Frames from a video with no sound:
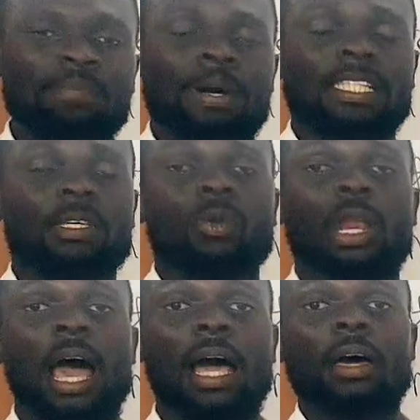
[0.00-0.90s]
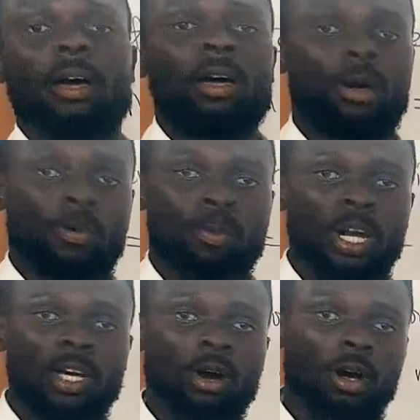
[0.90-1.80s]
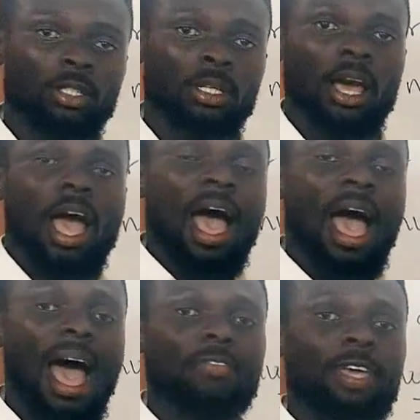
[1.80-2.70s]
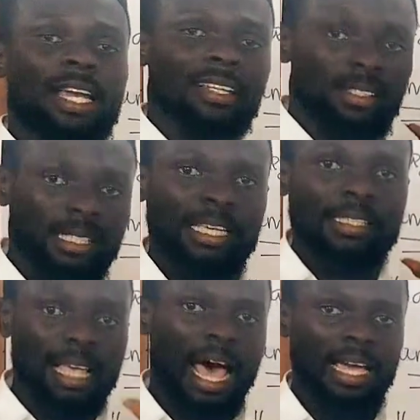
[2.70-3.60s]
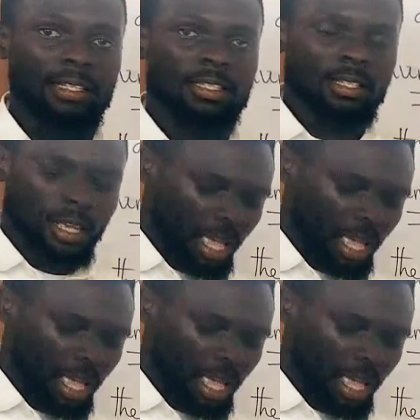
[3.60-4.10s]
particular polygon having 6 sides.